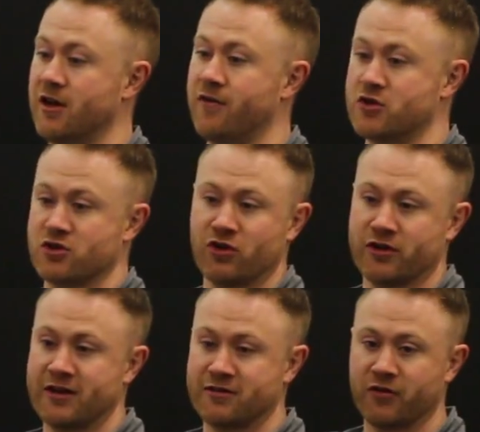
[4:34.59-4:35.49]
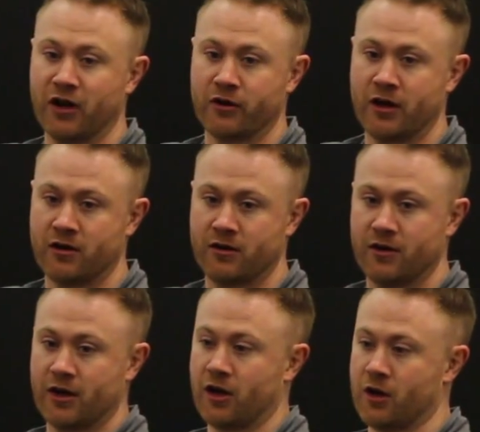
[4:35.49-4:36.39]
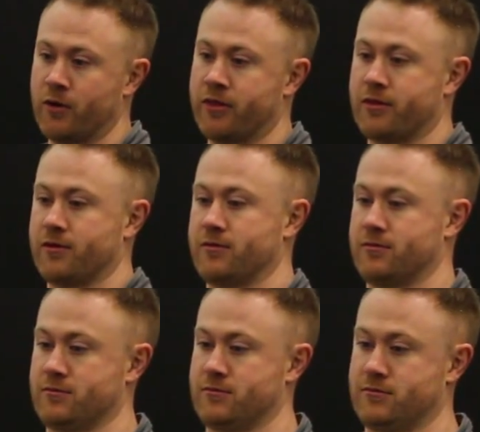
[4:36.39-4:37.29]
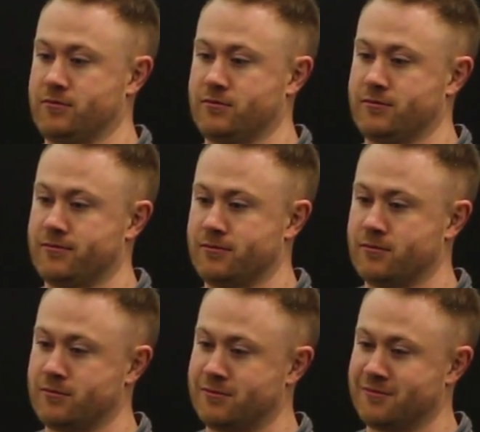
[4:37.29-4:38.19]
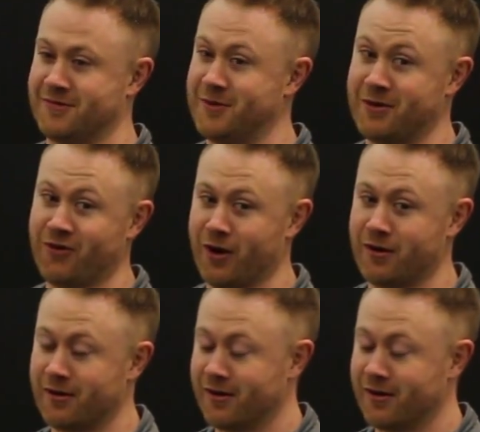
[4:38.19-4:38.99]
If you just took this and followed it along with, you'd be fine.